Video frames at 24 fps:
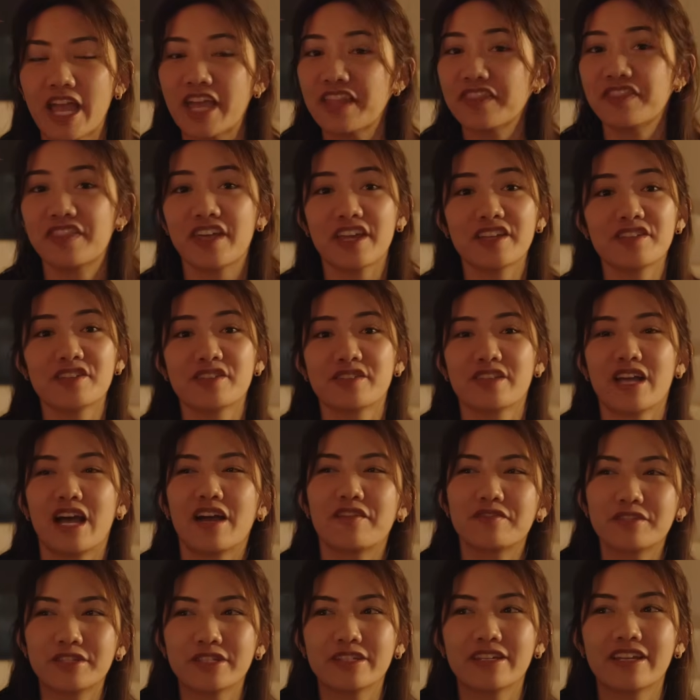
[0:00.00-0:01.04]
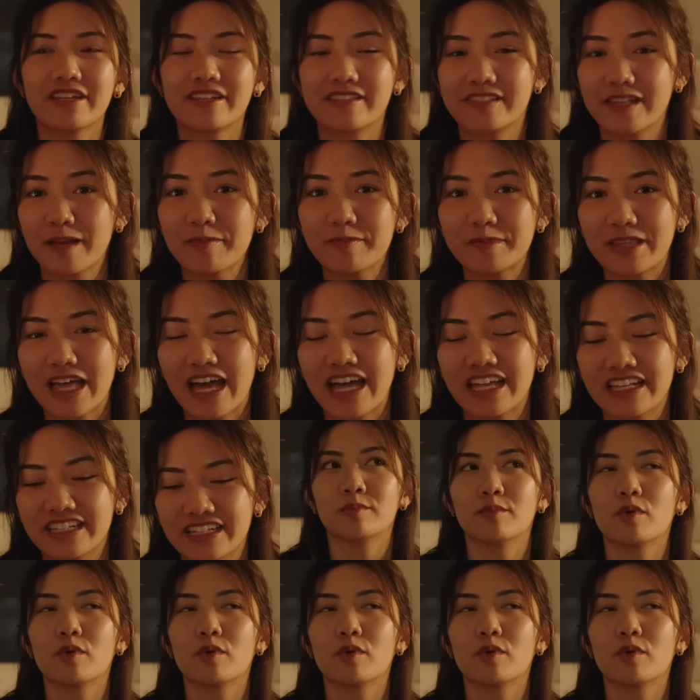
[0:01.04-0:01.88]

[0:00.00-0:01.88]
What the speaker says: And they just have to accept that.